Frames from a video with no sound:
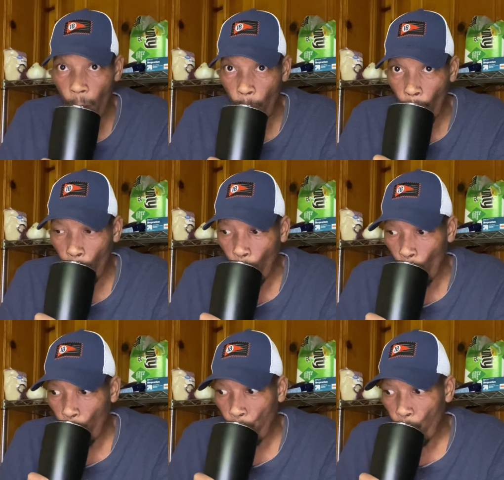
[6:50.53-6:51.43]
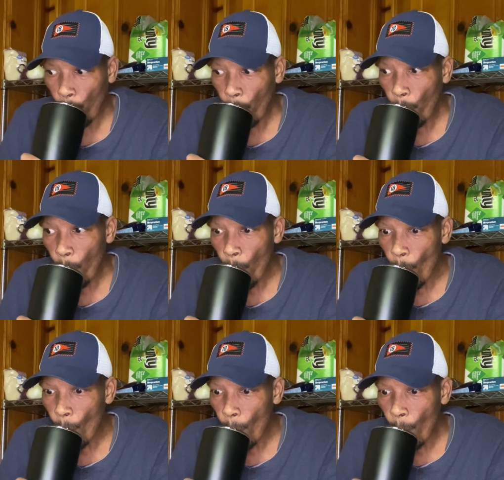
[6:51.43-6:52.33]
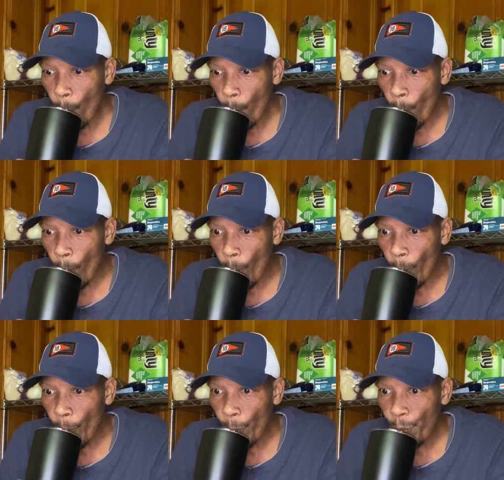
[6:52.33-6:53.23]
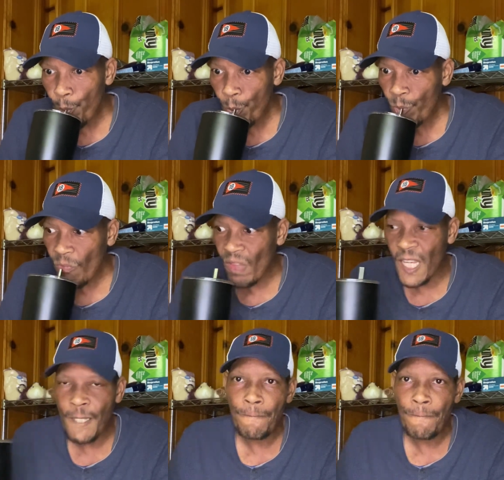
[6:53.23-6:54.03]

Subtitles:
[no speech]